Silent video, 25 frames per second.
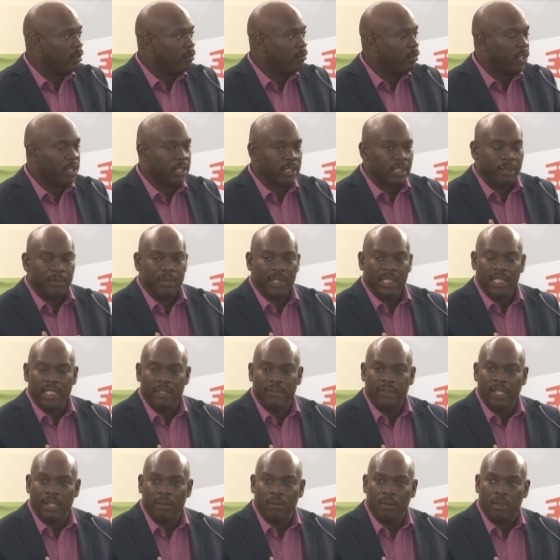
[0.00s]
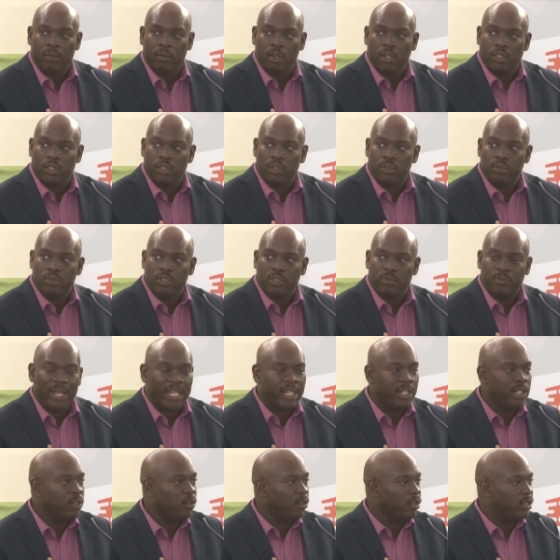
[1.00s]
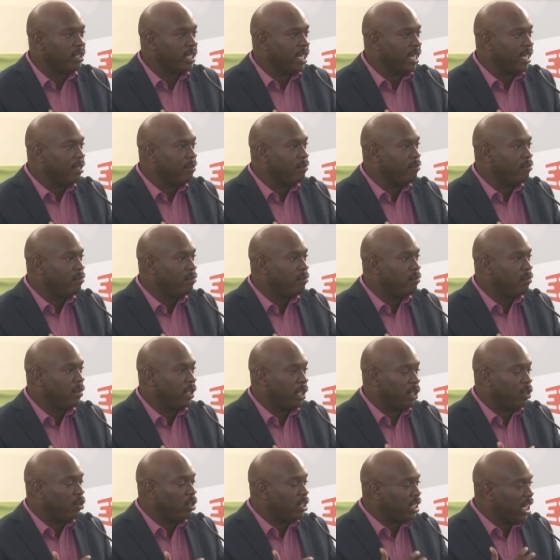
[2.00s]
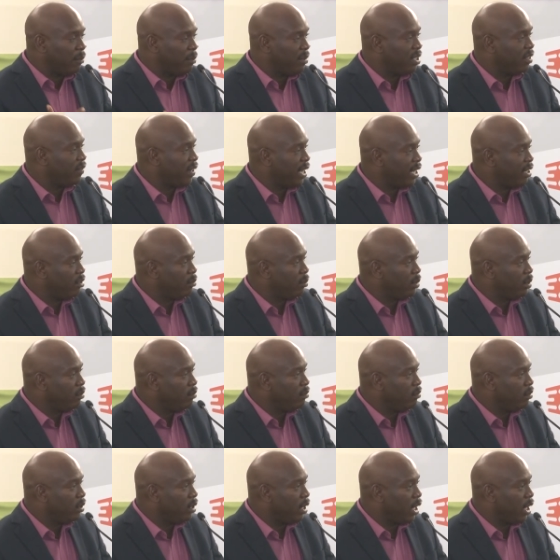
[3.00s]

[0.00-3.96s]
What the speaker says: because I believe that once you spend your time, that your time is valuable,